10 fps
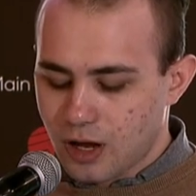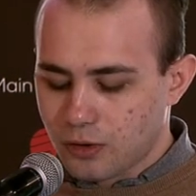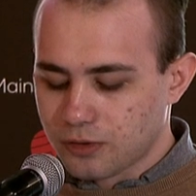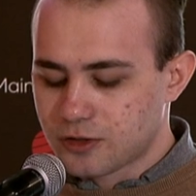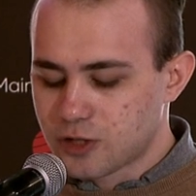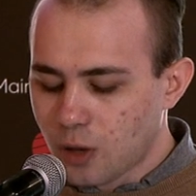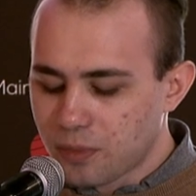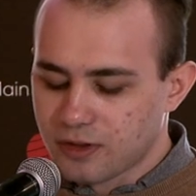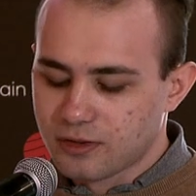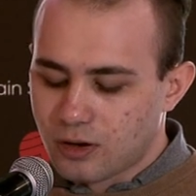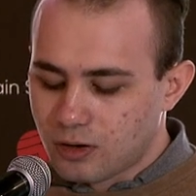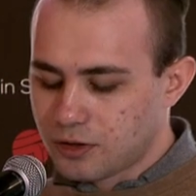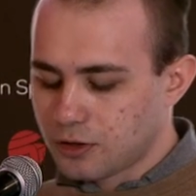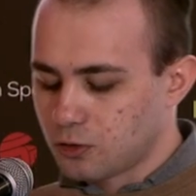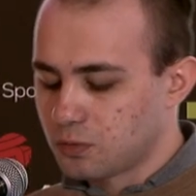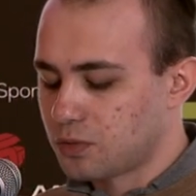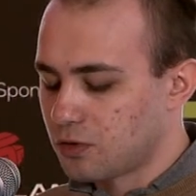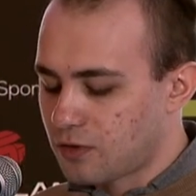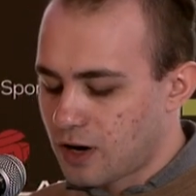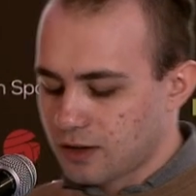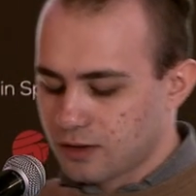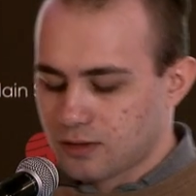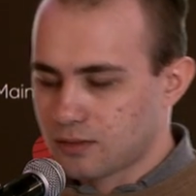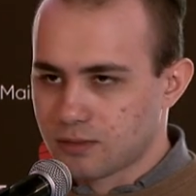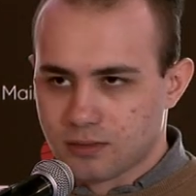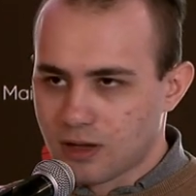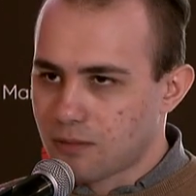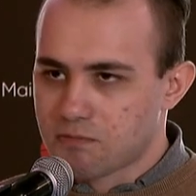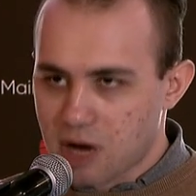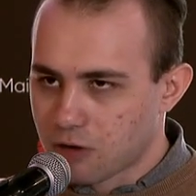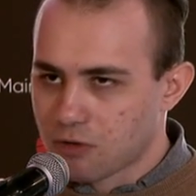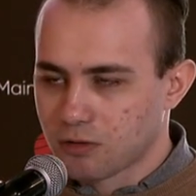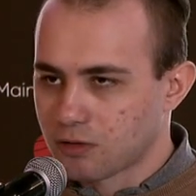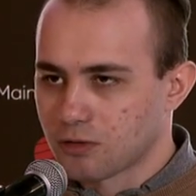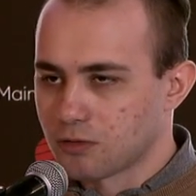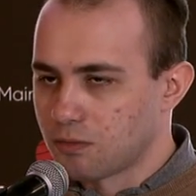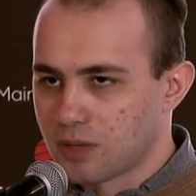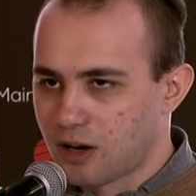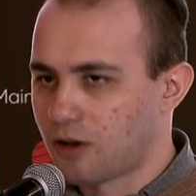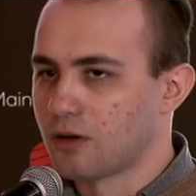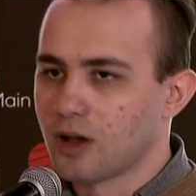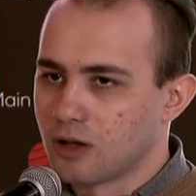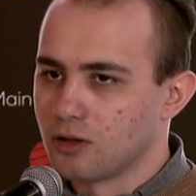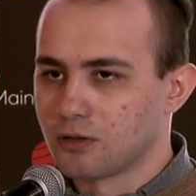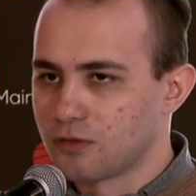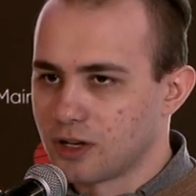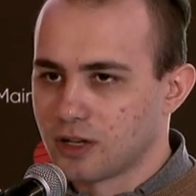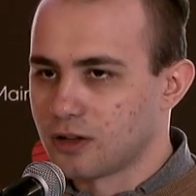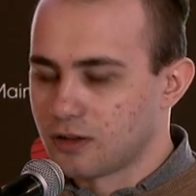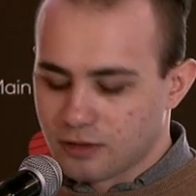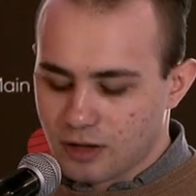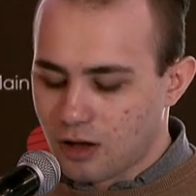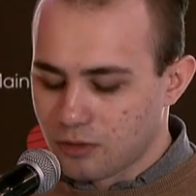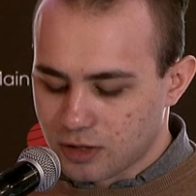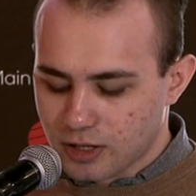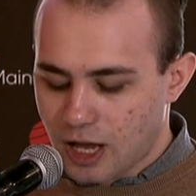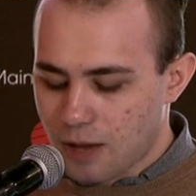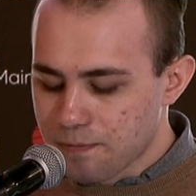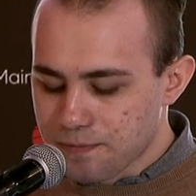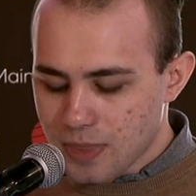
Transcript: whose job is only to provide some background so the player not feeling it is alone in the game.